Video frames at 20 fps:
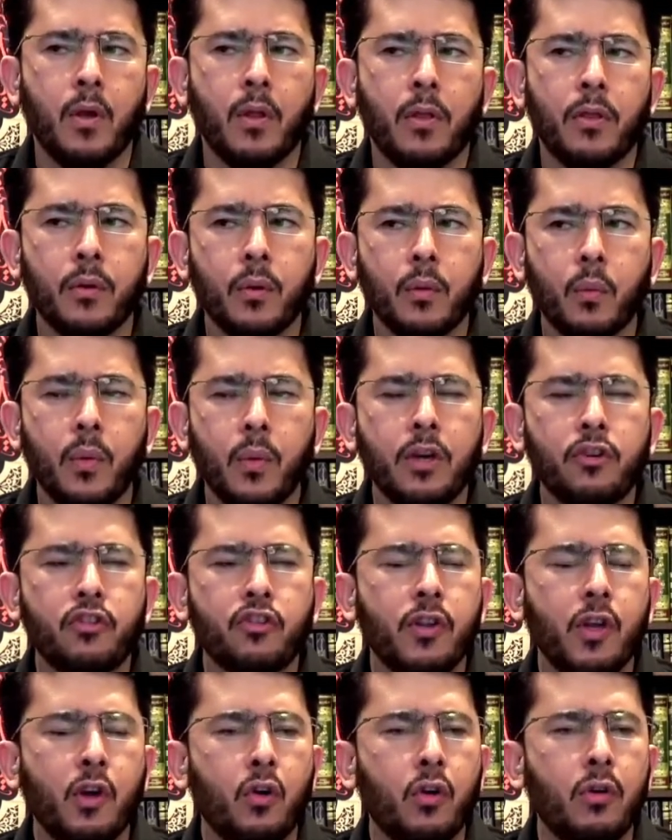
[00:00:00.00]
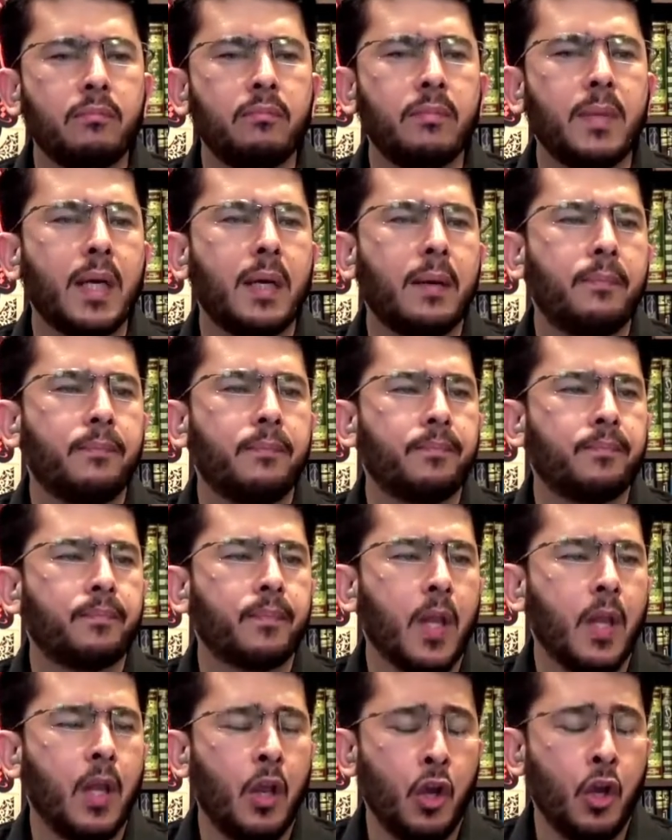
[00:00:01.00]
through which the Ummah
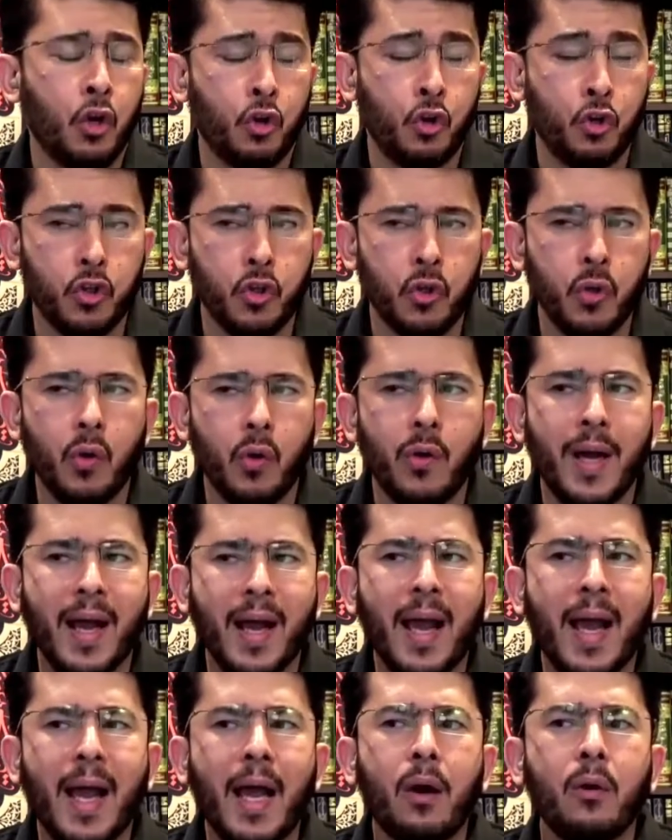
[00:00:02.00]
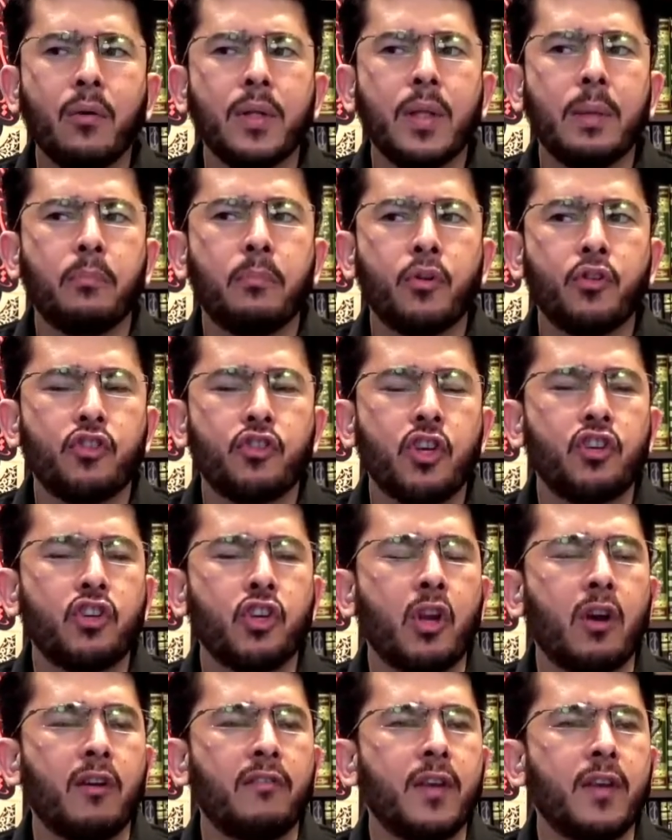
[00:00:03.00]
could know how the
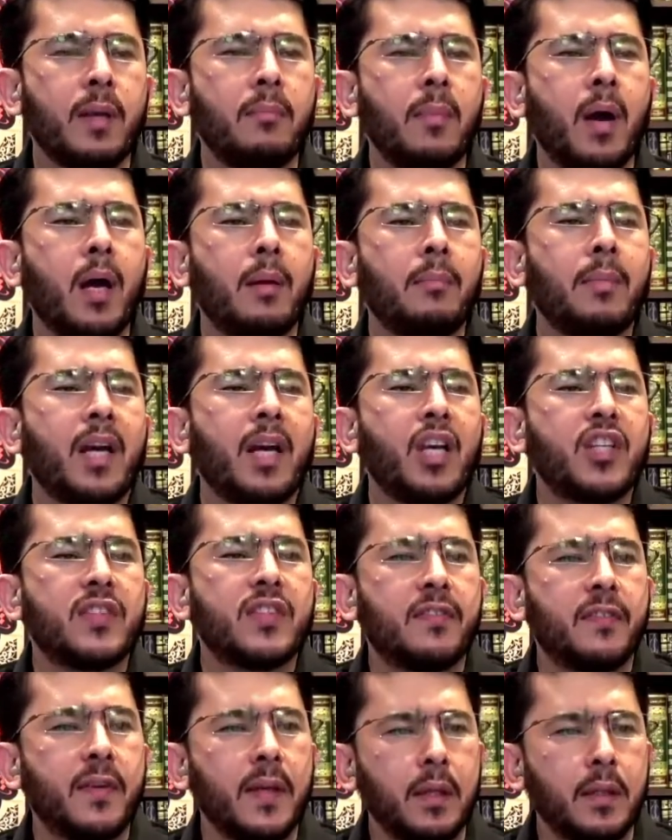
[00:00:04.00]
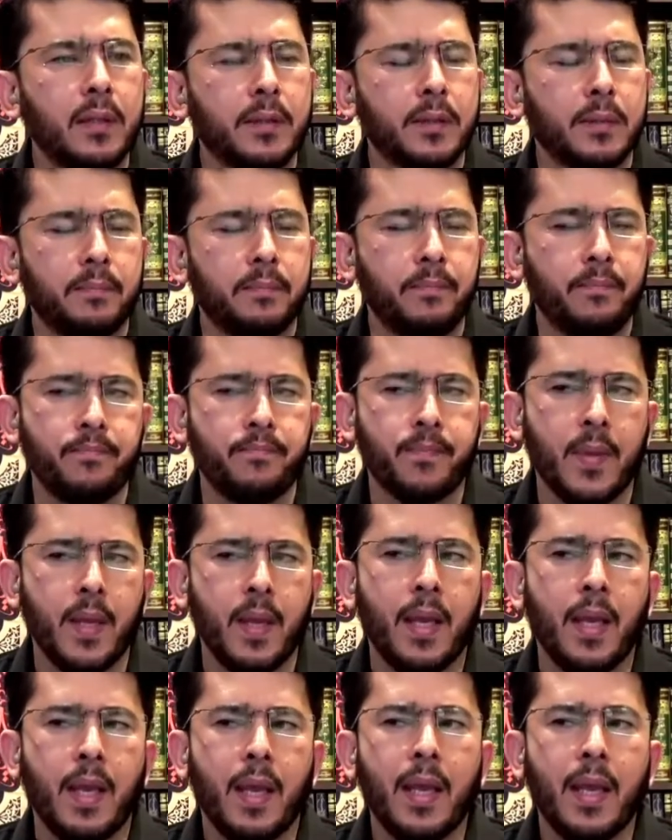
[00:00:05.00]
position of Imamah is filled
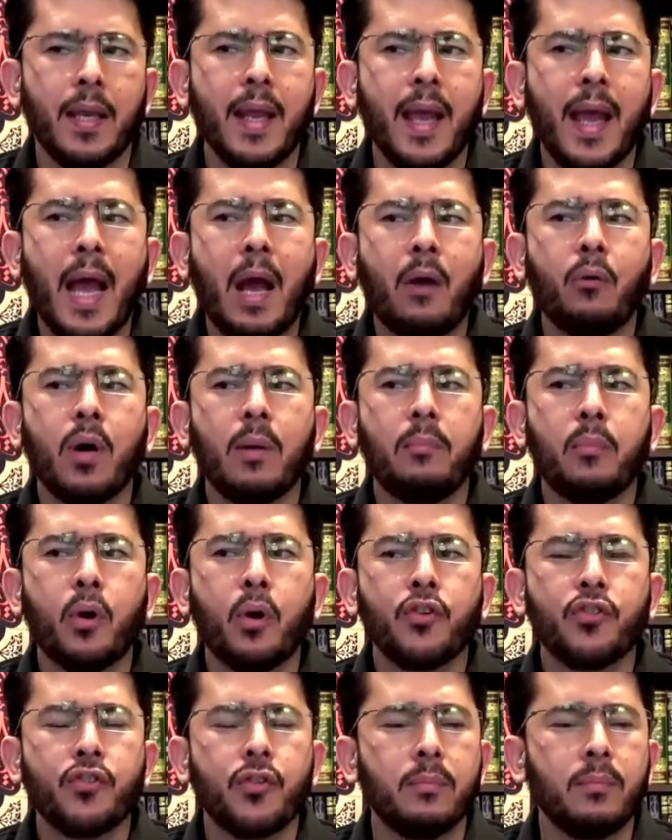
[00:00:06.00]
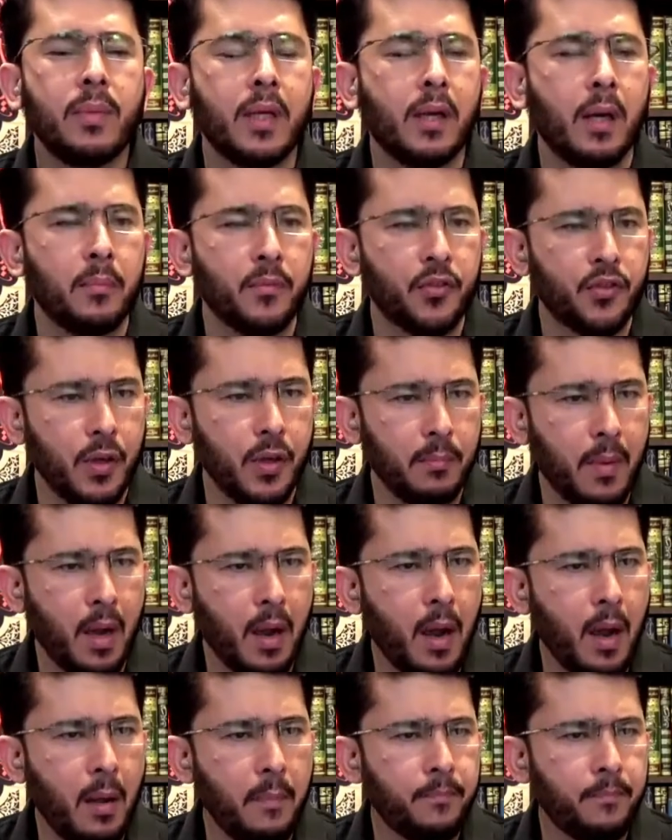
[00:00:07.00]
and how a person becomes
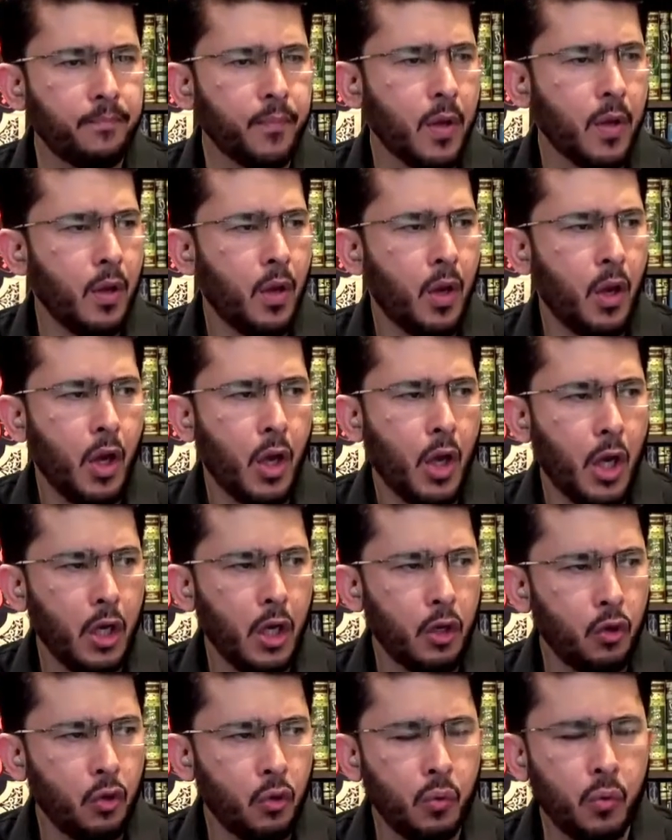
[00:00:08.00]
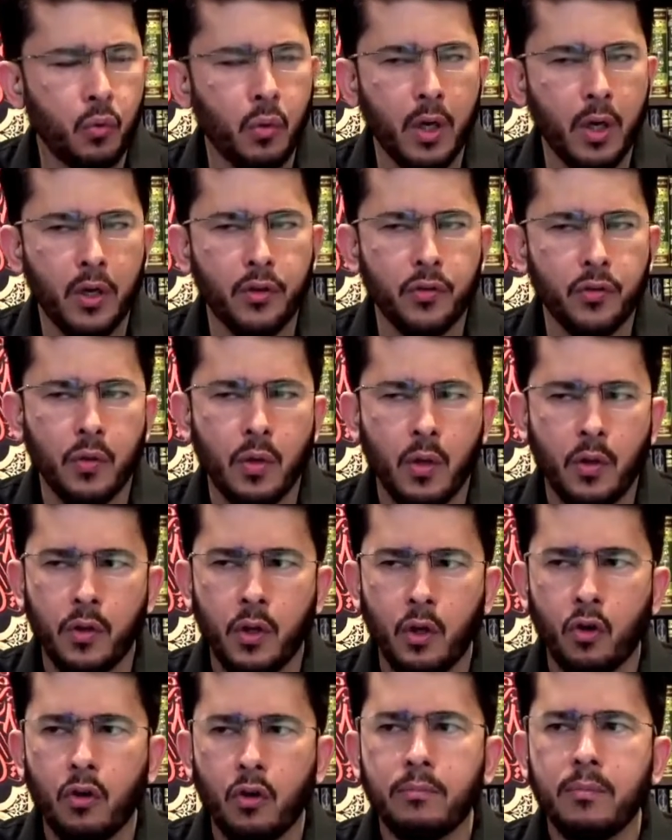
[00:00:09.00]
Imam and who is
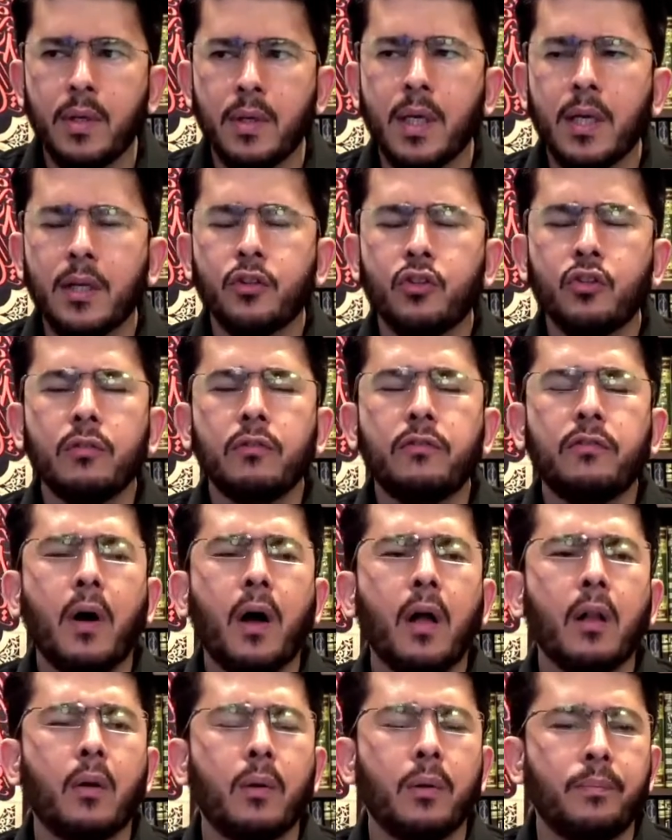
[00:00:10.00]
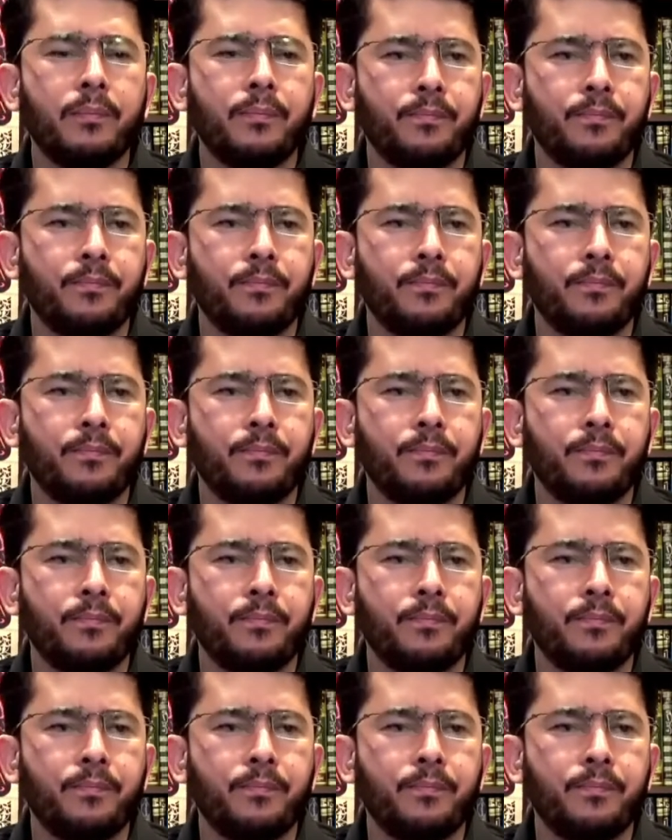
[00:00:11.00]
the Ummah to follow.